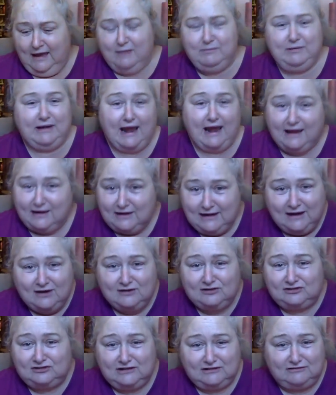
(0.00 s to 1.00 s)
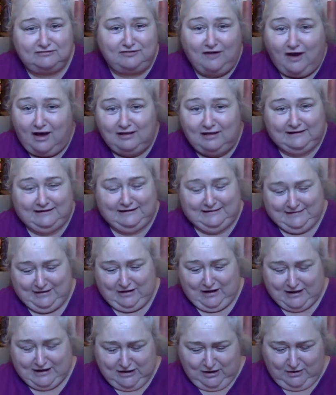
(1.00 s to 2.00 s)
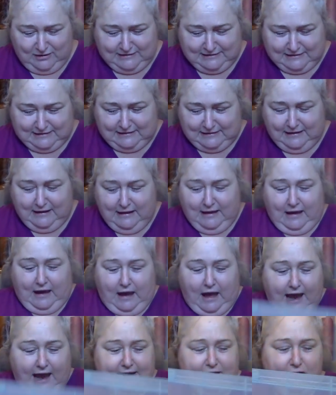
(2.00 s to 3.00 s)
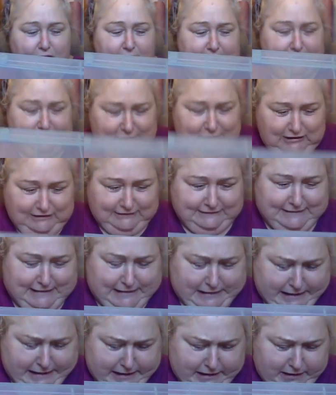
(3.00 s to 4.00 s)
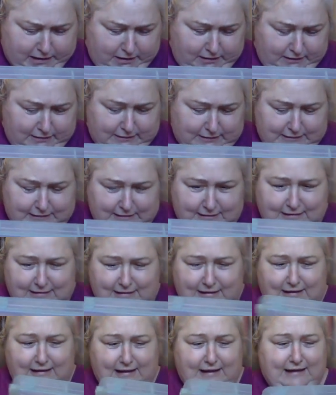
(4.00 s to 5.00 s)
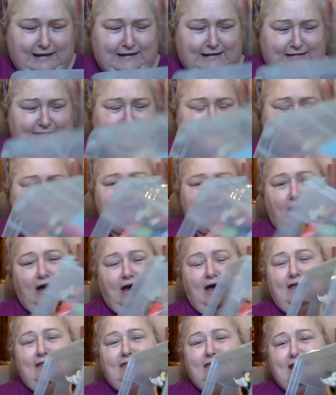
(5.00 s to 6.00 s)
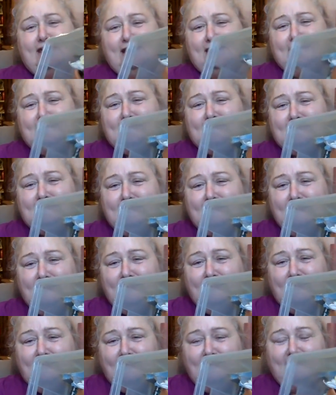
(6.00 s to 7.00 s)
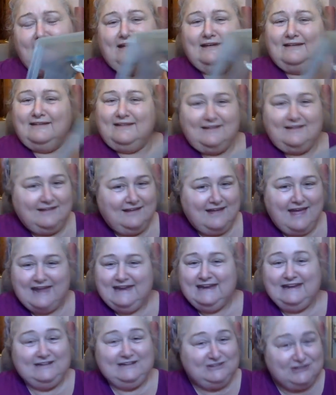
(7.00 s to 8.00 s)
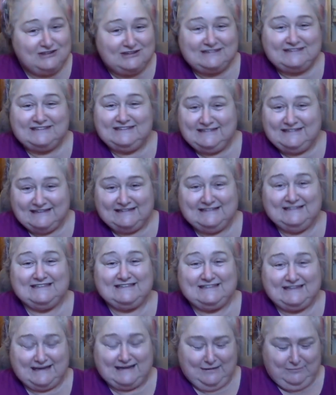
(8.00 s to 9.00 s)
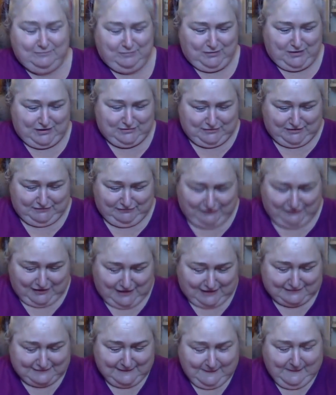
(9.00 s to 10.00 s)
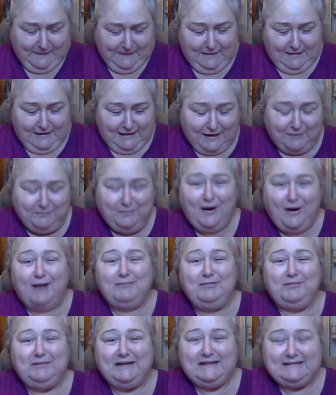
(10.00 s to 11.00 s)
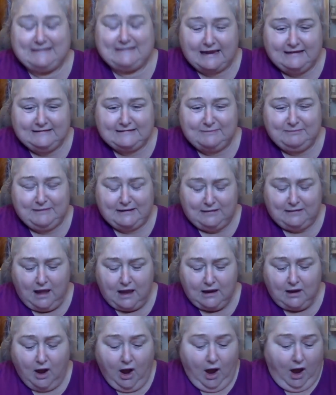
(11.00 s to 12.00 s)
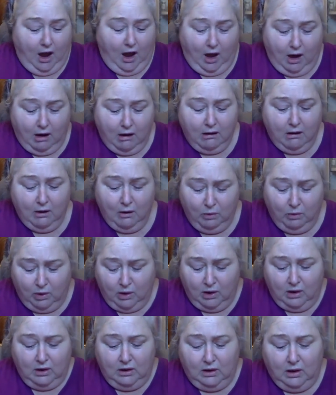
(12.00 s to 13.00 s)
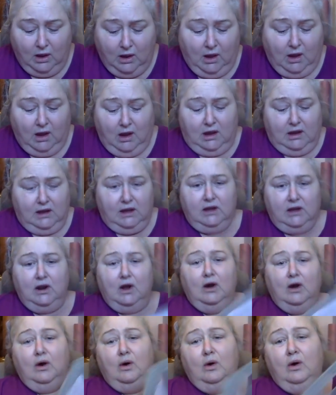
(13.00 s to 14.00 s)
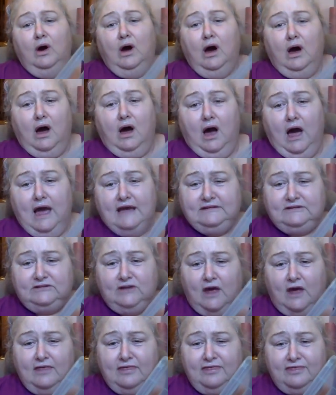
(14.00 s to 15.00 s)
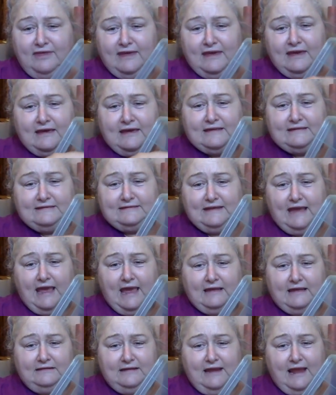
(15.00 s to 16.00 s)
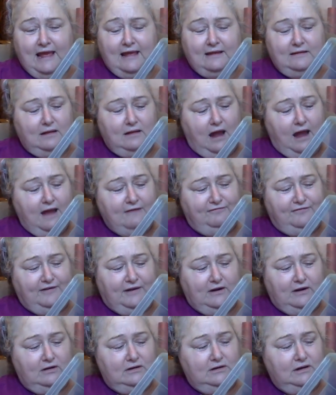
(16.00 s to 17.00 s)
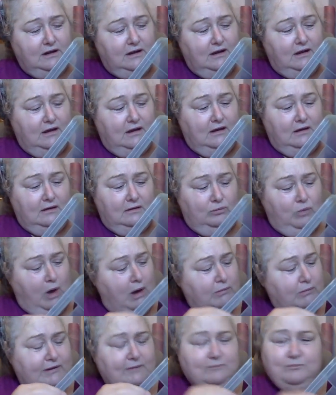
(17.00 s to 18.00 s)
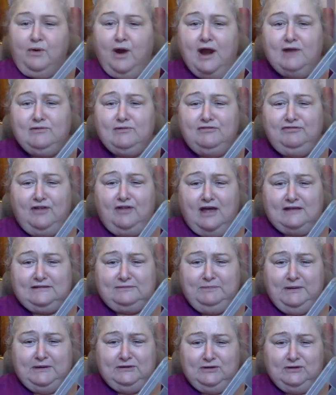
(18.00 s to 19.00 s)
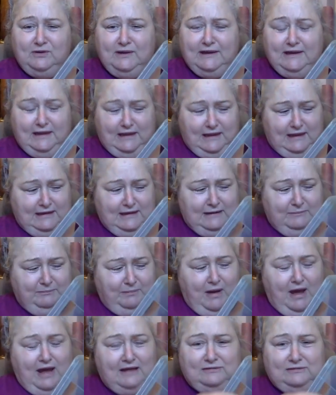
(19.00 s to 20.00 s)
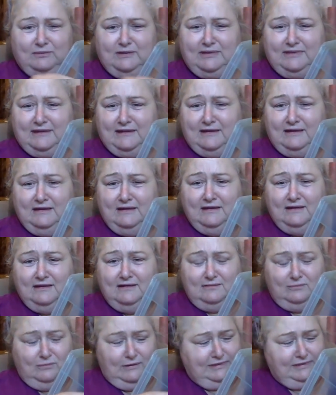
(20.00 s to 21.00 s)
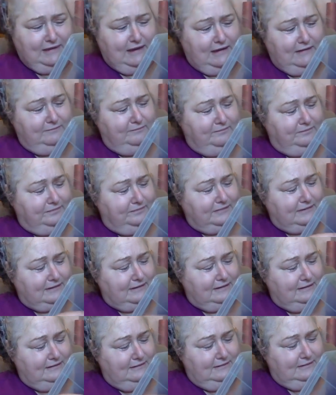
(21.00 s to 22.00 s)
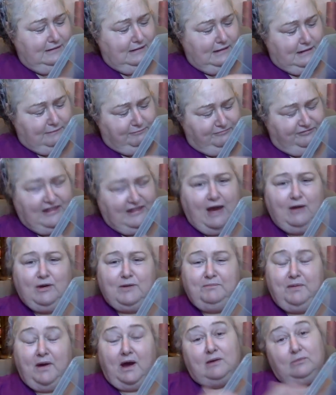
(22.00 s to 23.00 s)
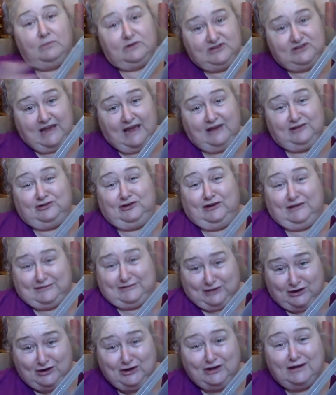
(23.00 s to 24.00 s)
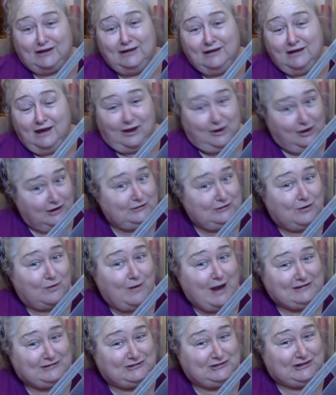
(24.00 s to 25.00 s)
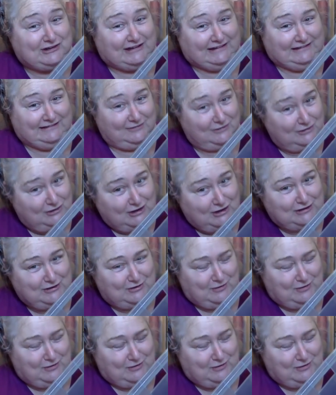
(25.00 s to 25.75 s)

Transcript: I mean, I could hear shit falling in there. I know he did it. I know he looked in here, and he saw this, and he just didn't see embroidery floss. He'll probably say something like, oh, well, you know, I saw this, and I figured, what would embroidery floss be doing in a box with a flower pot? Which actually is a good question. Good